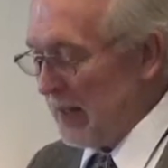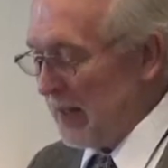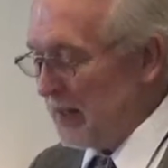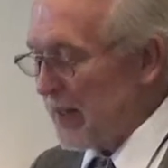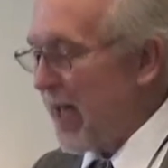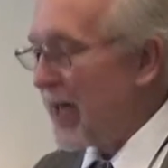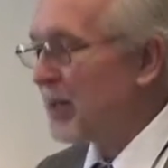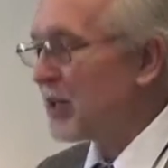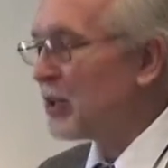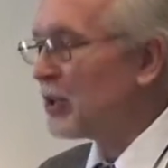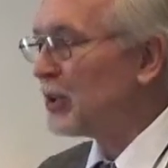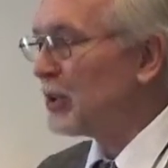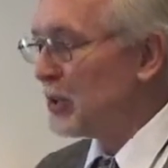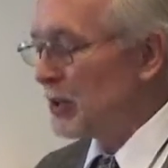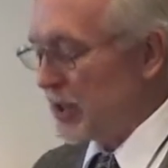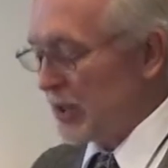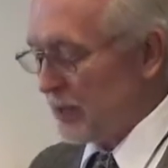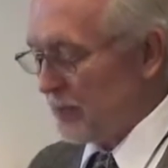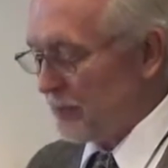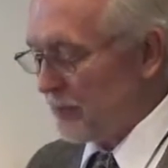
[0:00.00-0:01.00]
That
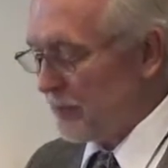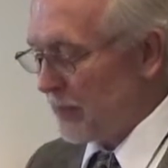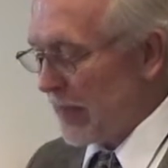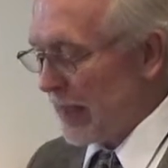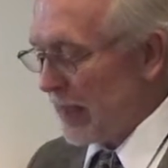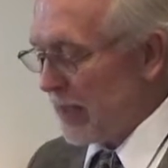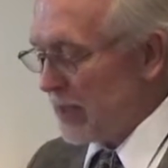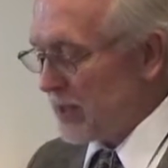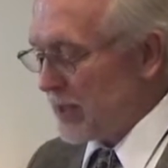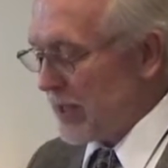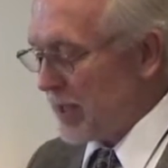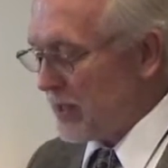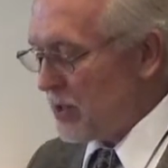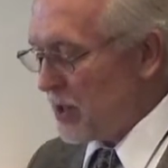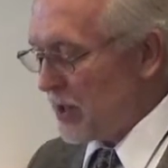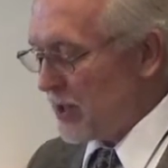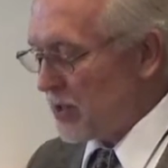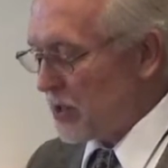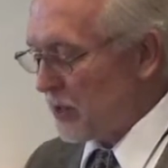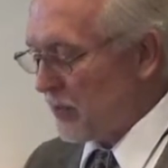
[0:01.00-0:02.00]
included 10
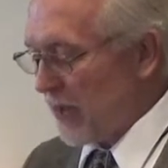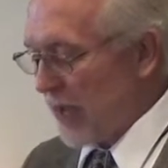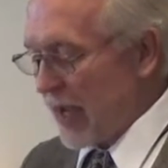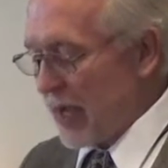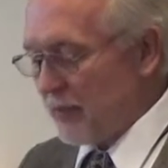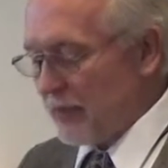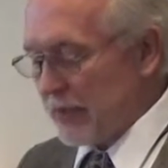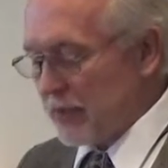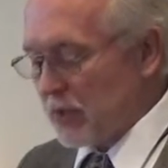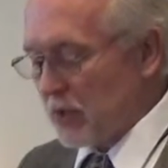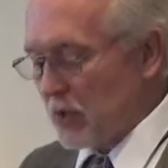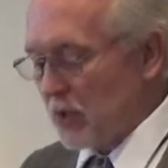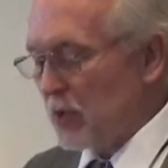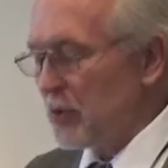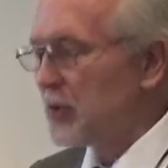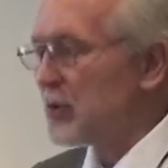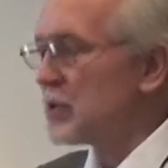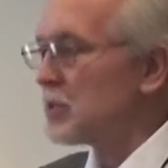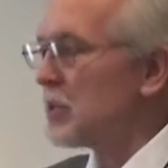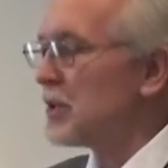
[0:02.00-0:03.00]
years of Catholic
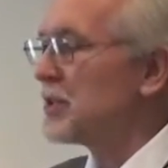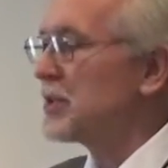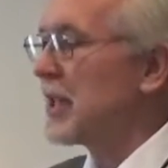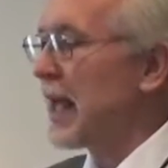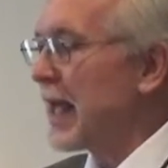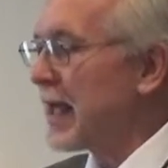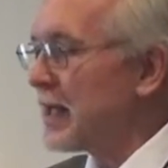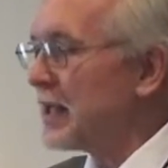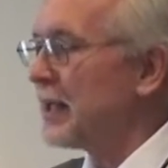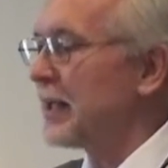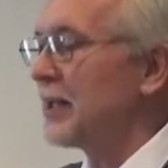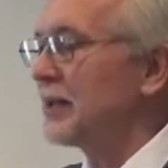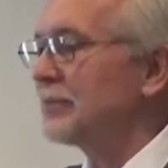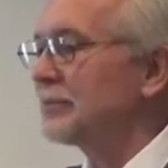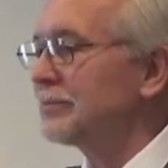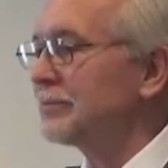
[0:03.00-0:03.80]
schools with daily